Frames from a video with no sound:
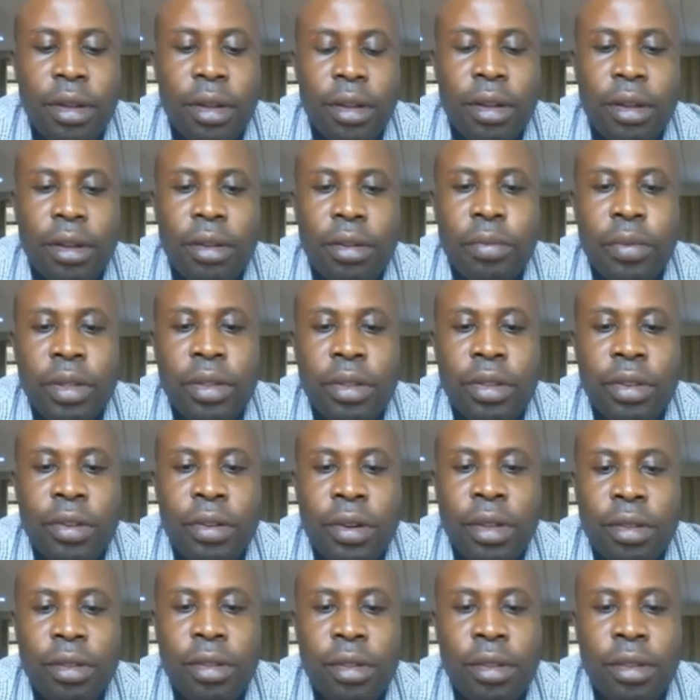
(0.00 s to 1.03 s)
we
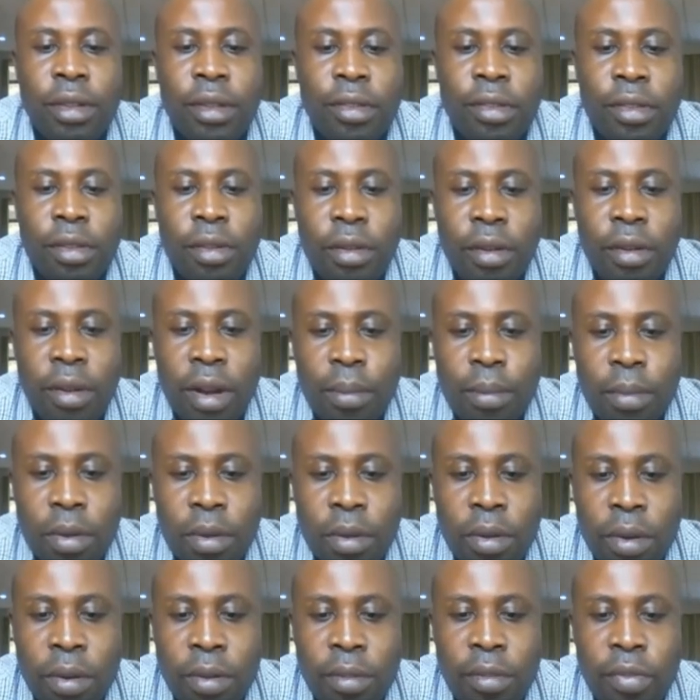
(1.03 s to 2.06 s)
delete this column
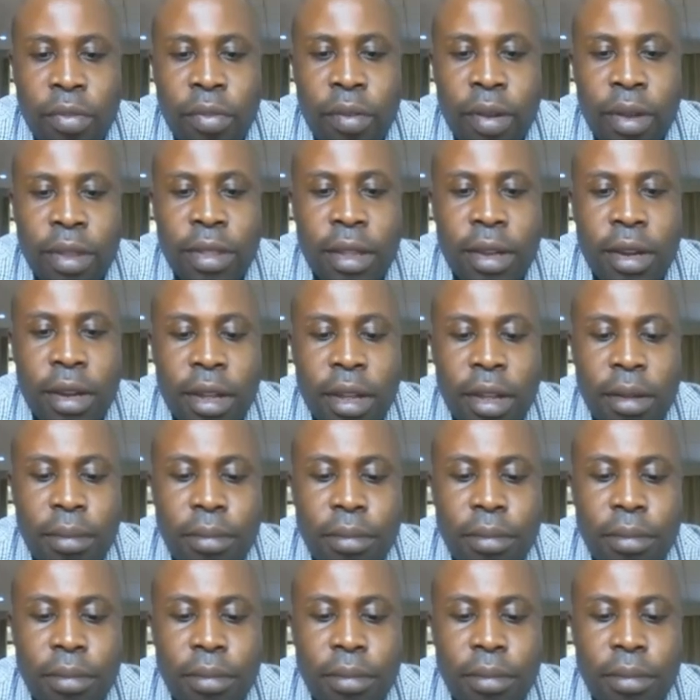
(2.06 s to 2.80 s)
called father name.